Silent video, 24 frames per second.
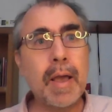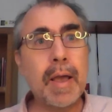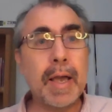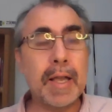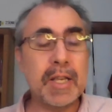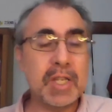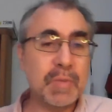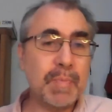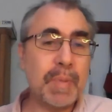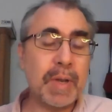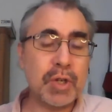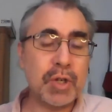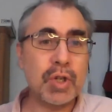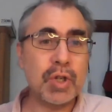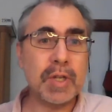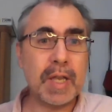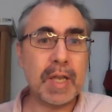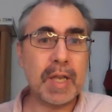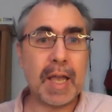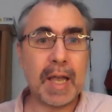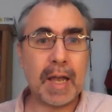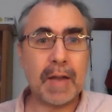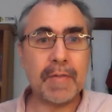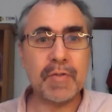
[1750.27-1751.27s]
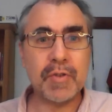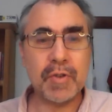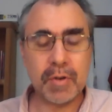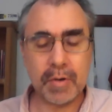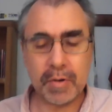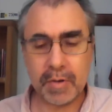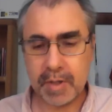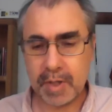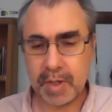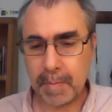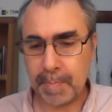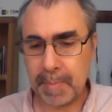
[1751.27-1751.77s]
Especially
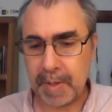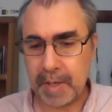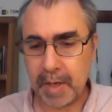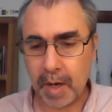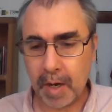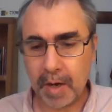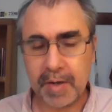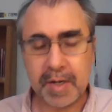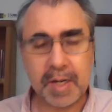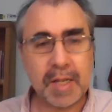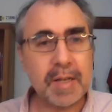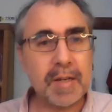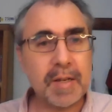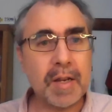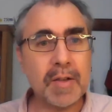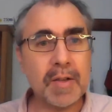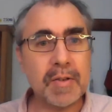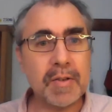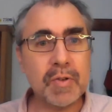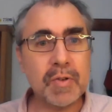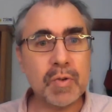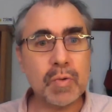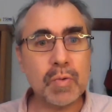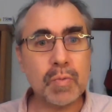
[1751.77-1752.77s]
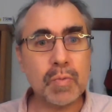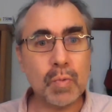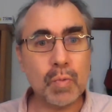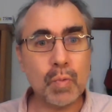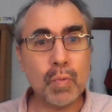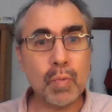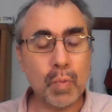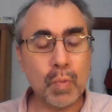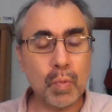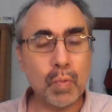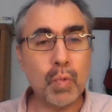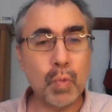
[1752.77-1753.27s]
after the PRD does
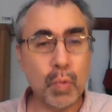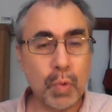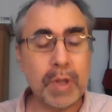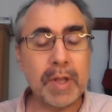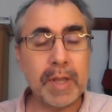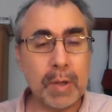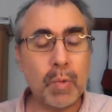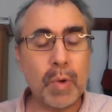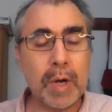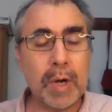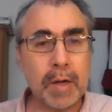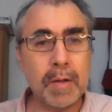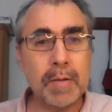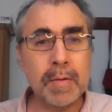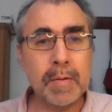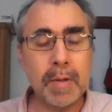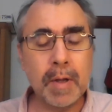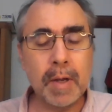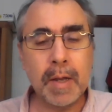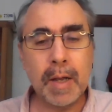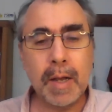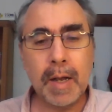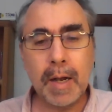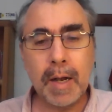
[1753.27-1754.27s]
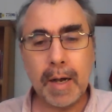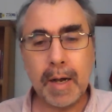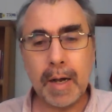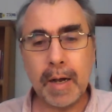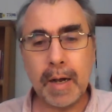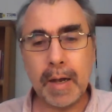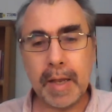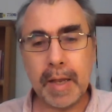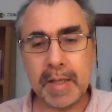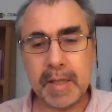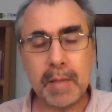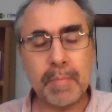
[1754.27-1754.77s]
really well
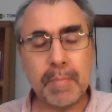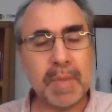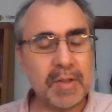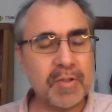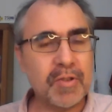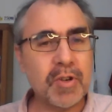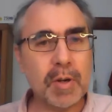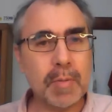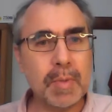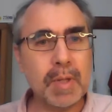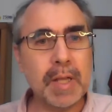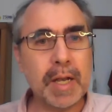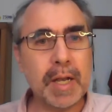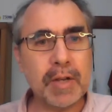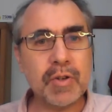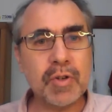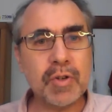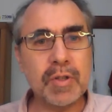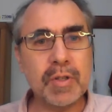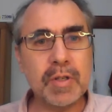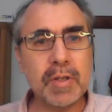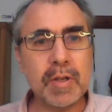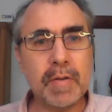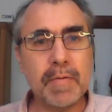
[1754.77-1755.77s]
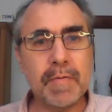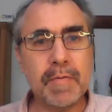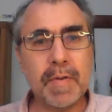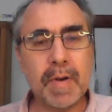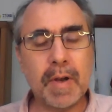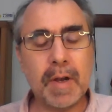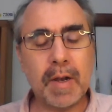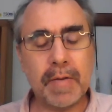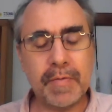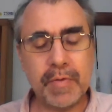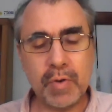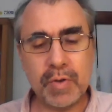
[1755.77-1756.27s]
in the midterm elections of
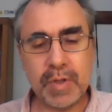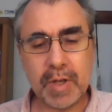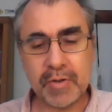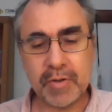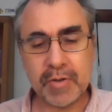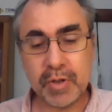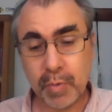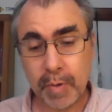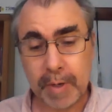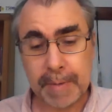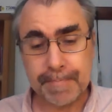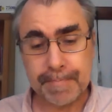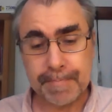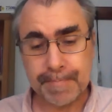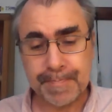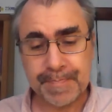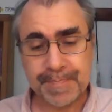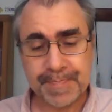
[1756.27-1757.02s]
2003.